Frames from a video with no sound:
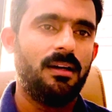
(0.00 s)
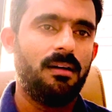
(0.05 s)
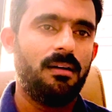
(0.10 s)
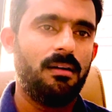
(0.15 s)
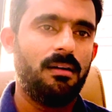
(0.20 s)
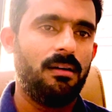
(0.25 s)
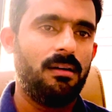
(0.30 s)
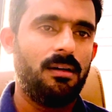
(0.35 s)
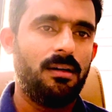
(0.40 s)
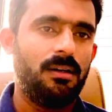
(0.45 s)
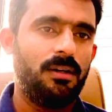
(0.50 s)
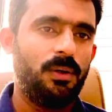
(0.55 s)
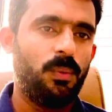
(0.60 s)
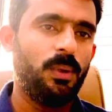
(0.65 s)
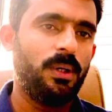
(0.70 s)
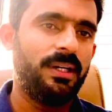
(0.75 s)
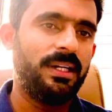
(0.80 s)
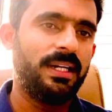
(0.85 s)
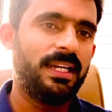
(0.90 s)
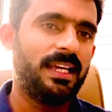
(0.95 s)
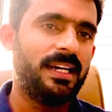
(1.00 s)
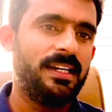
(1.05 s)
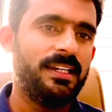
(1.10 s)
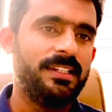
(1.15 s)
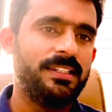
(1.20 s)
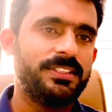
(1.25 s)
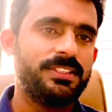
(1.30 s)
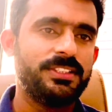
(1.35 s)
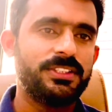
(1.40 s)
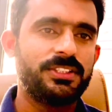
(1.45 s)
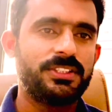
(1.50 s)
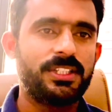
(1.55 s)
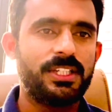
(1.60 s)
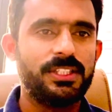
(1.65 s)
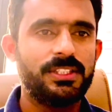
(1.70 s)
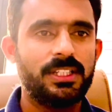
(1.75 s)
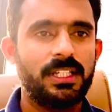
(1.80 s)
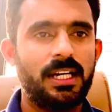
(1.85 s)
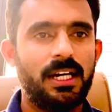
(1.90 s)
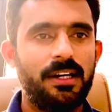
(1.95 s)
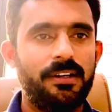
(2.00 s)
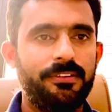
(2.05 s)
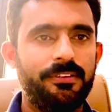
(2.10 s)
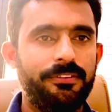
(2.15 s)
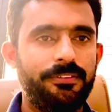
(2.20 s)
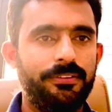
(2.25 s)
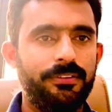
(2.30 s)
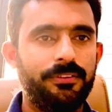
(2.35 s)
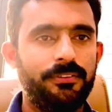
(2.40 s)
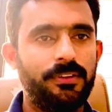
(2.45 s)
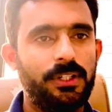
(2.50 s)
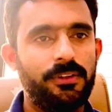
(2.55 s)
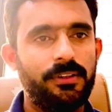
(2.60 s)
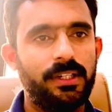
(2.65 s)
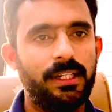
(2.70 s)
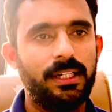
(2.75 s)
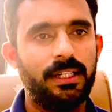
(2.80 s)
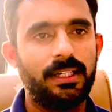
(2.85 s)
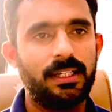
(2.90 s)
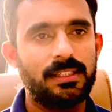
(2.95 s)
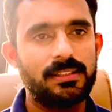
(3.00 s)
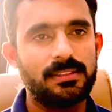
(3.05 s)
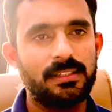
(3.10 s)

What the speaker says: voluntarily registration of value-added tax,